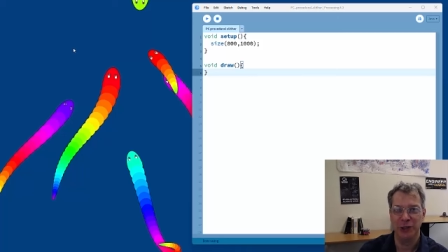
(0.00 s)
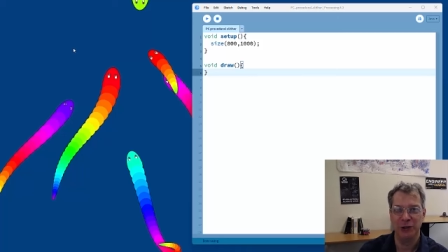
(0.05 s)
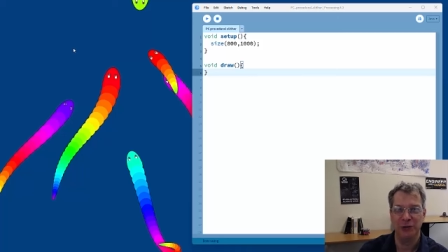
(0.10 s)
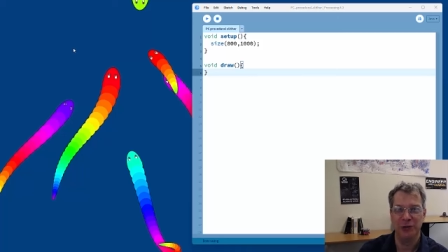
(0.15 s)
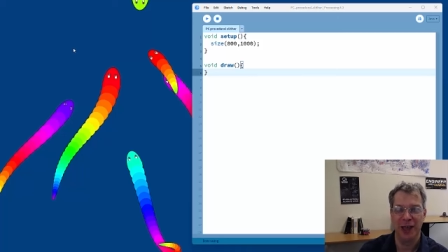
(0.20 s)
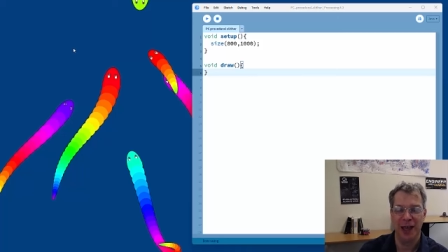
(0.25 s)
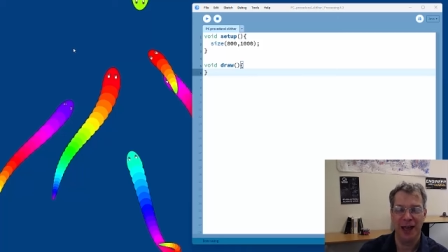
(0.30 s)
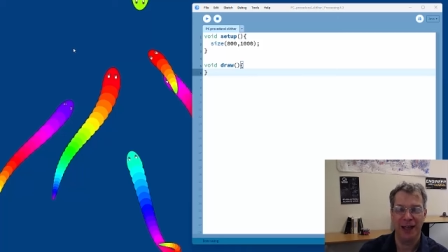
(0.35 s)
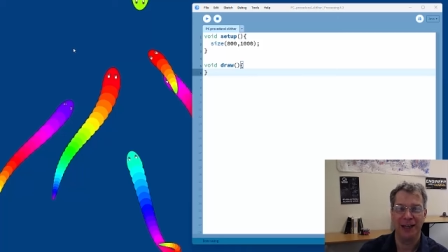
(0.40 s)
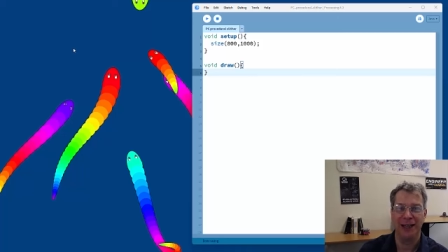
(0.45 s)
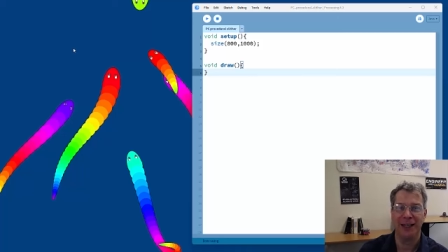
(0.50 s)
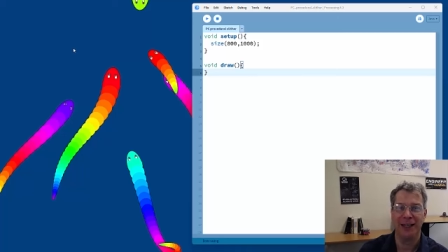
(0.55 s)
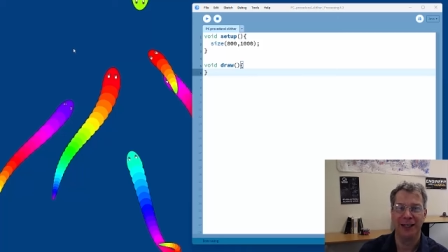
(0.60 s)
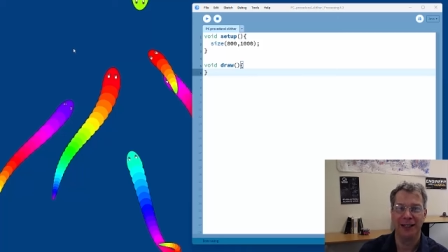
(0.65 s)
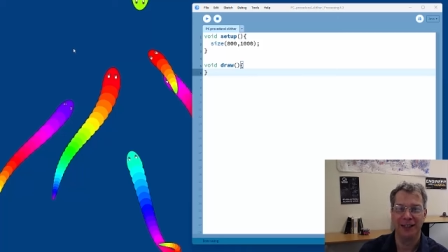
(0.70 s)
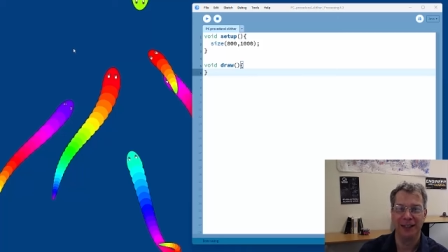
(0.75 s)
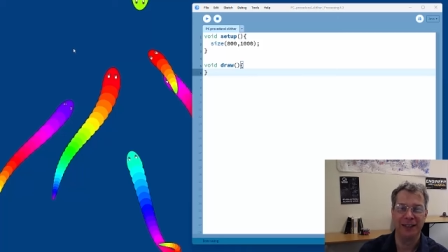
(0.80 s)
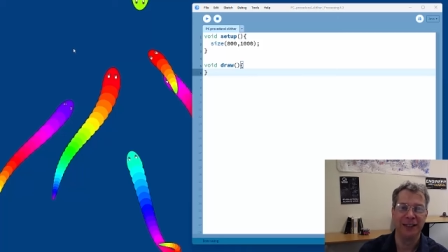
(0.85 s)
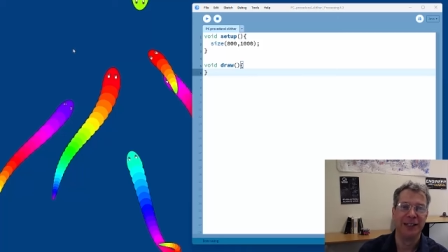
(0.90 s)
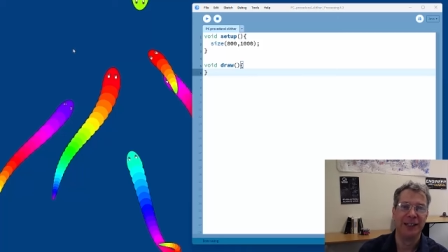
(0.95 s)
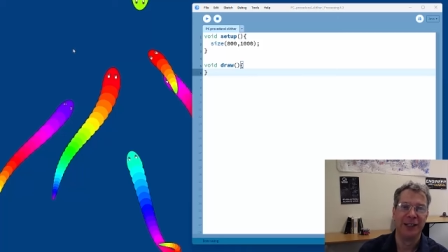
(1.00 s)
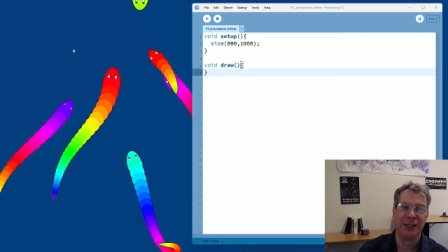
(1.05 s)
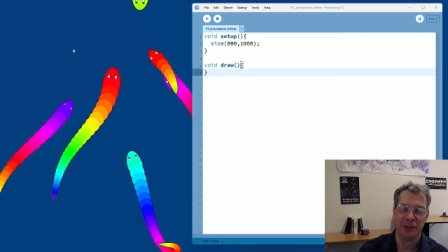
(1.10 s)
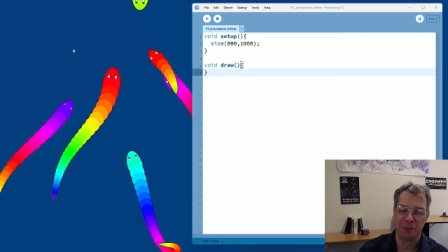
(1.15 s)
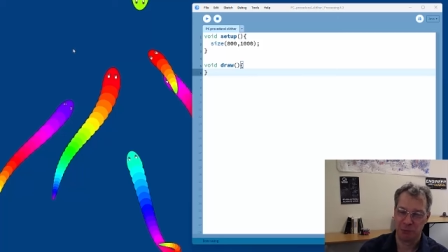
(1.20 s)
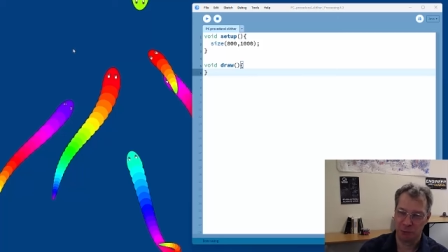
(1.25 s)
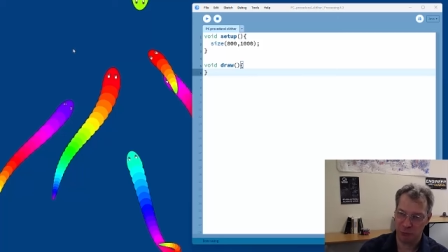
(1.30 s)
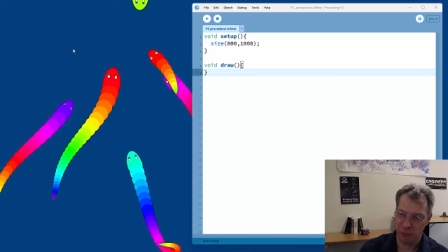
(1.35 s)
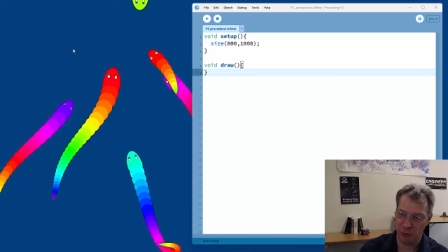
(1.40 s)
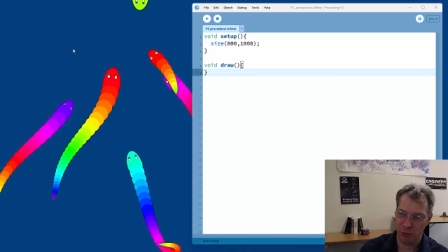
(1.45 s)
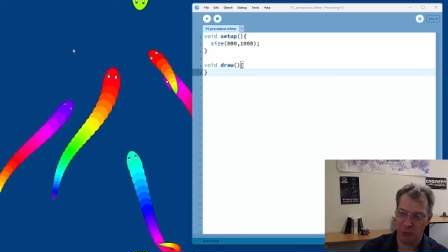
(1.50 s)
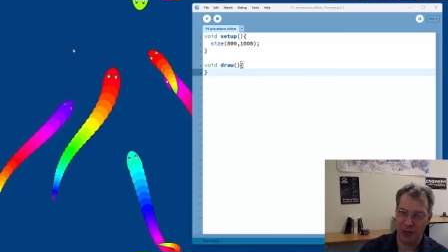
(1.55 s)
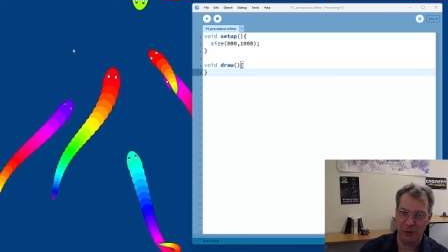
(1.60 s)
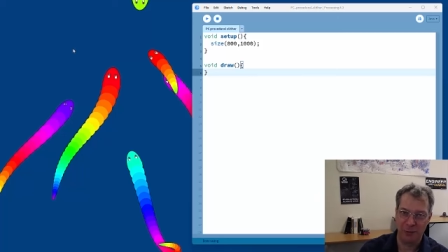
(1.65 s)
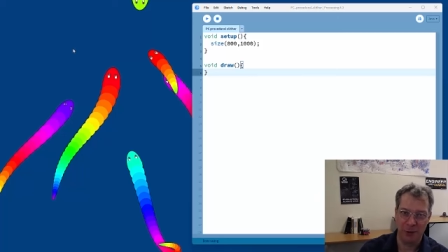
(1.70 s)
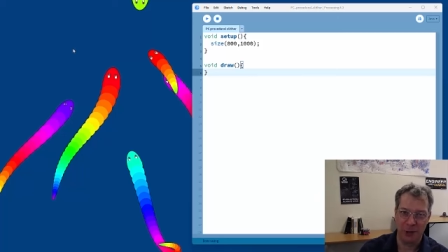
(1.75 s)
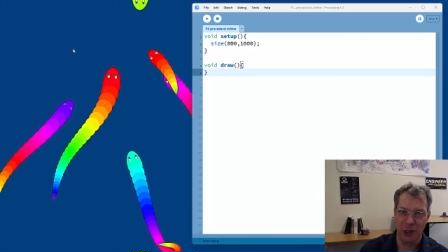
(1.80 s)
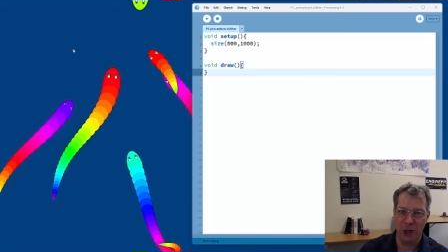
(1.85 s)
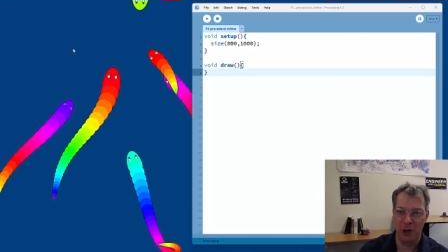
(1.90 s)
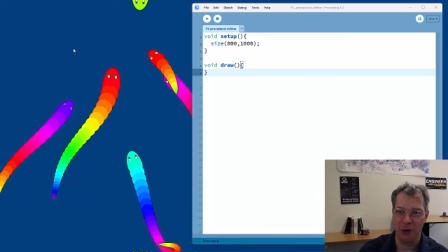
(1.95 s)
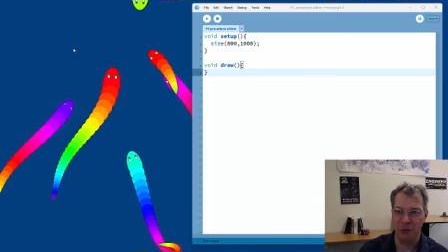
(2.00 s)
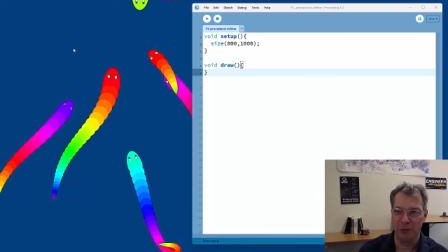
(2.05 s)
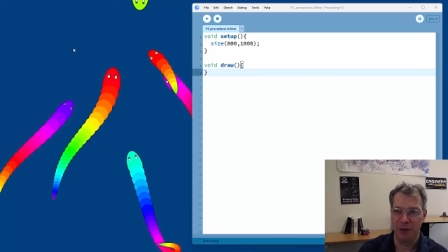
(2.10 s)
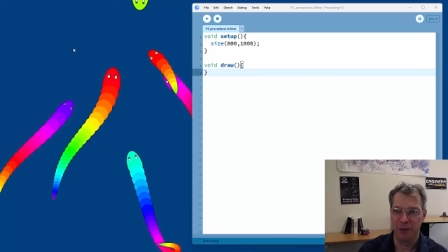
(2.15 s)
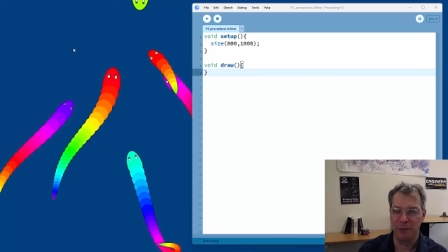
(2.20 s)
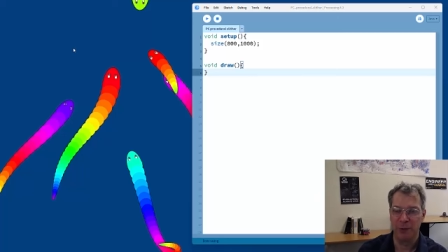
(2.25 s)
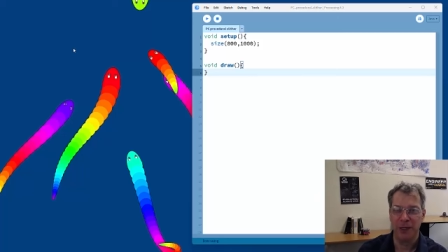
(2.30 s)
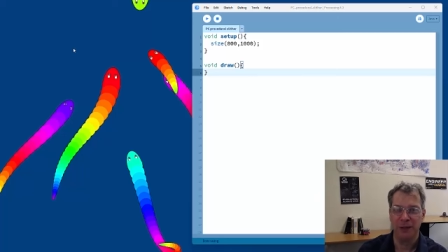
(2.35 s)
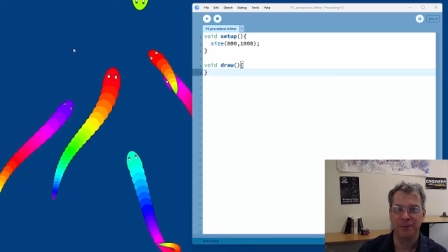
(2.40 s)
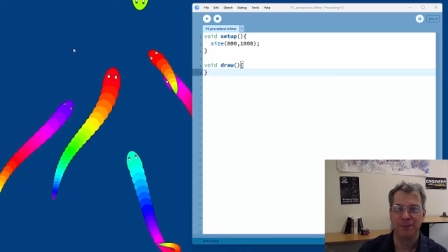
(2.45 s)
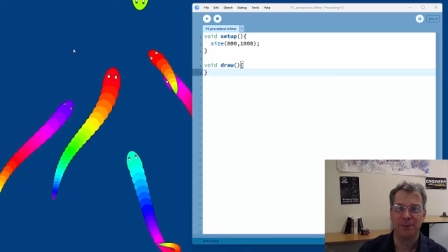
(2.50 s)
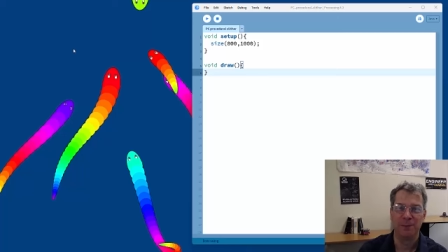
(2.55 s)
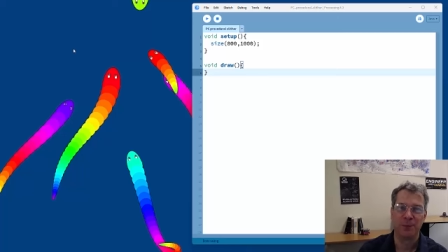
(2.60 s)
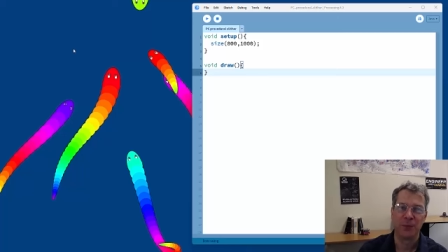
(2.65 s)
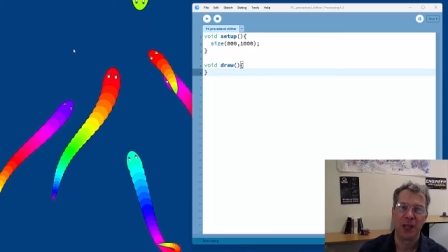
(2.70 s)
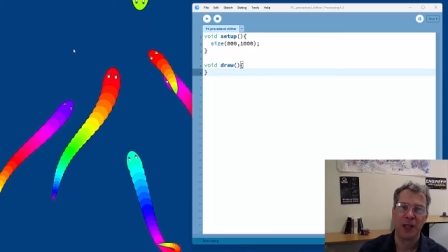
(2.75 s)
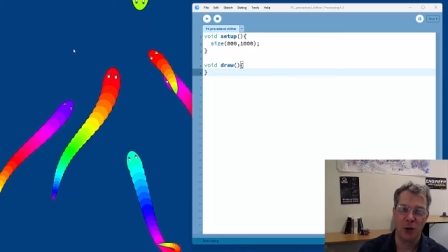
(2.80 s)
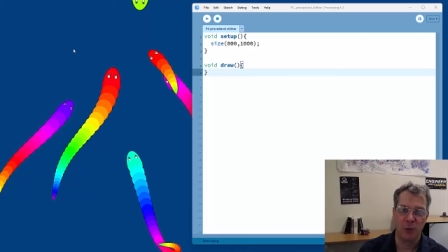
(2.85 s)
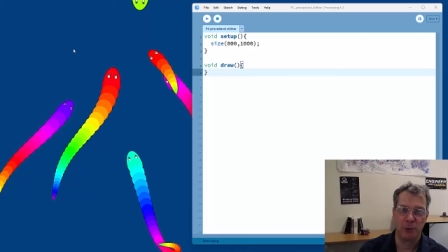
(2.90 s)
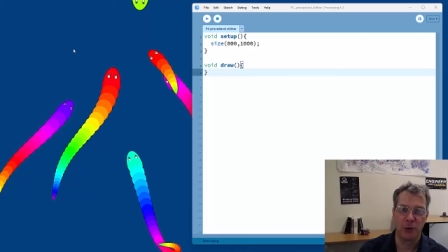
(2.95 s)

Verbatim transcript: to do that and program along with me.